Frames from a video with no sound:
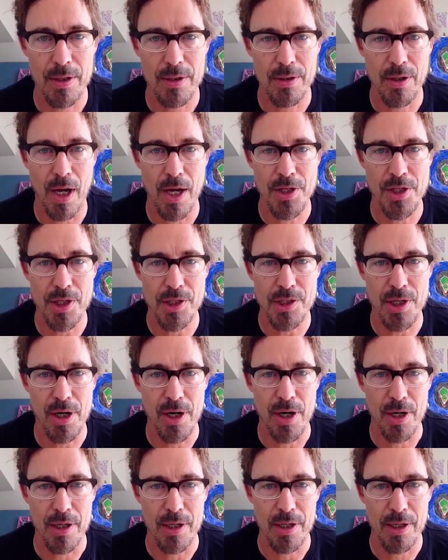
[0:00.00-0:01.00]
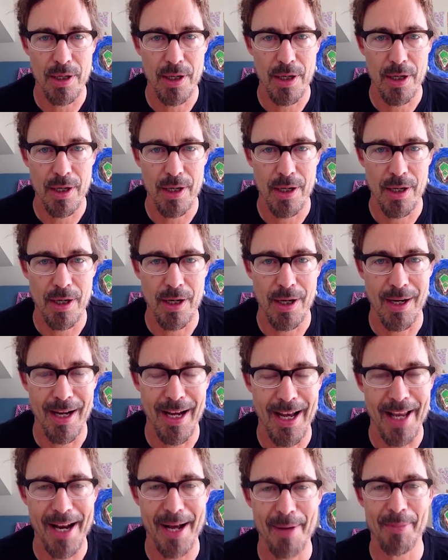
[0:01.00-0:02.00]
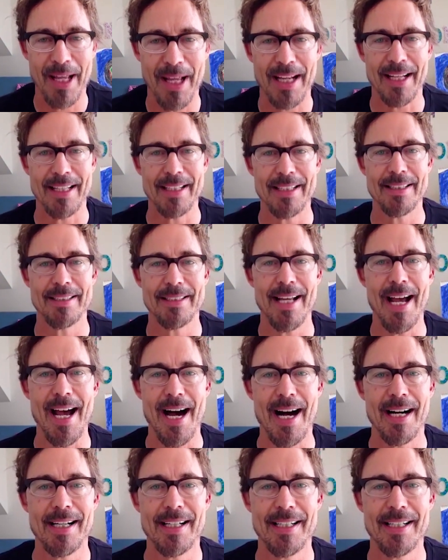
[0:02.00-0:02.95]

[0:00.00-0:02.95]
I just heard. And I'm like, yeah.